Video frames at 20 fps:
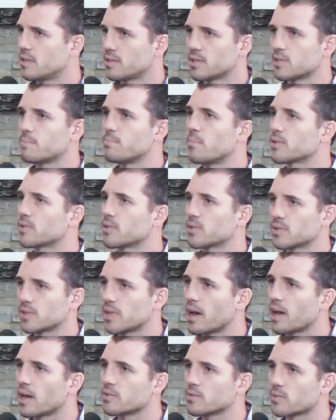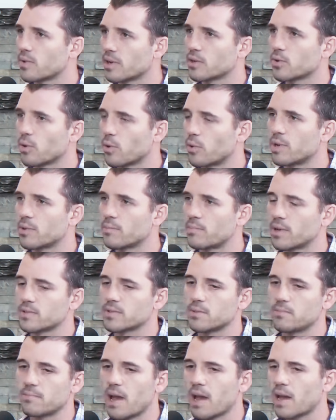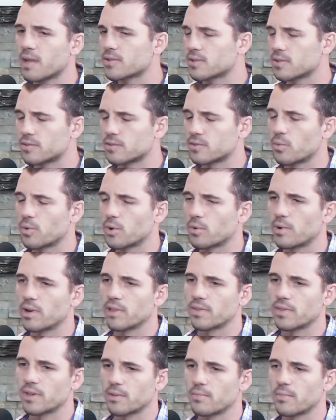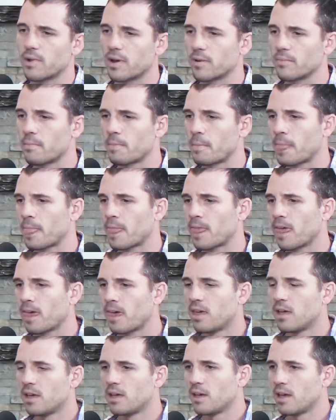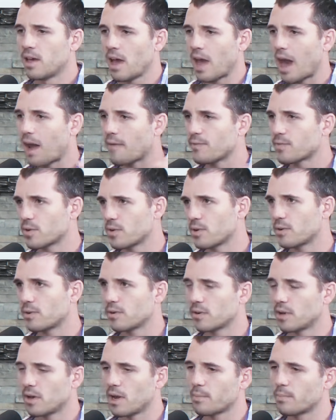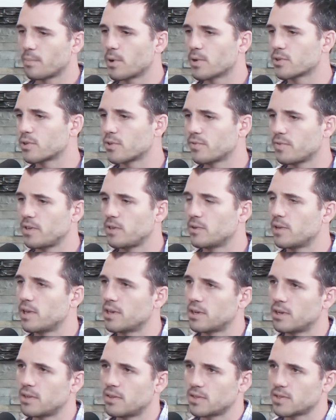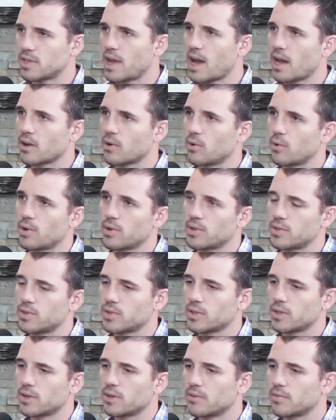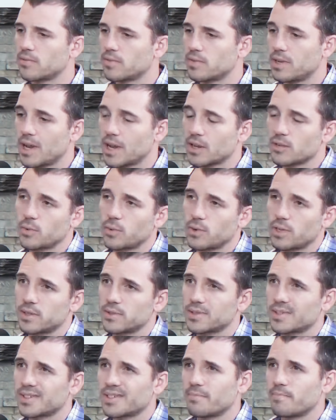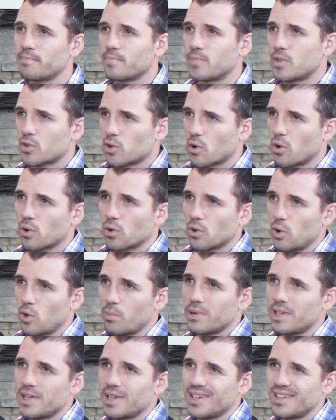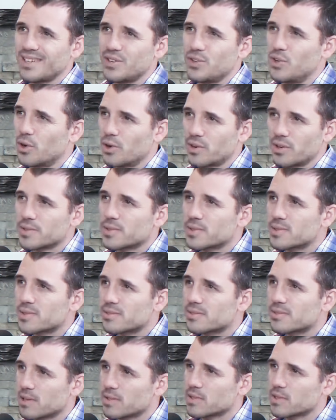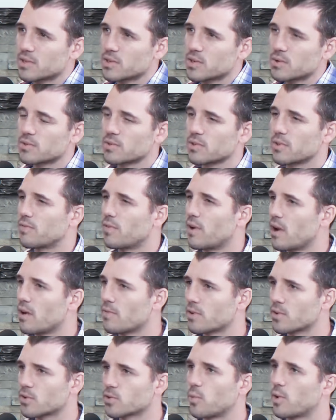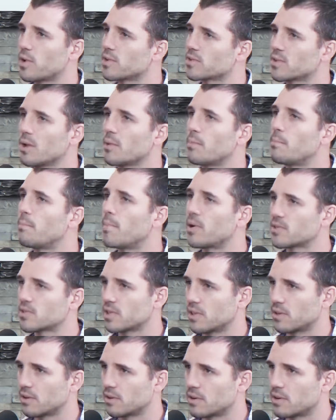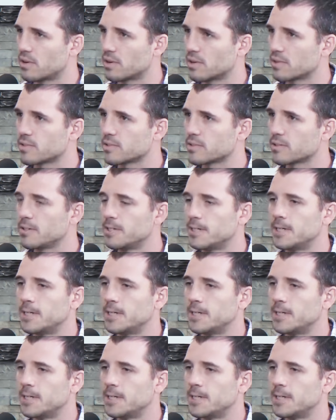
This is muscle size, right? Growing muscle mass is one way to think about it. After hypertrophy, you get into these categories of, the next one is, these are all globally endurance-based issues, and the very first one is called muscular endurance.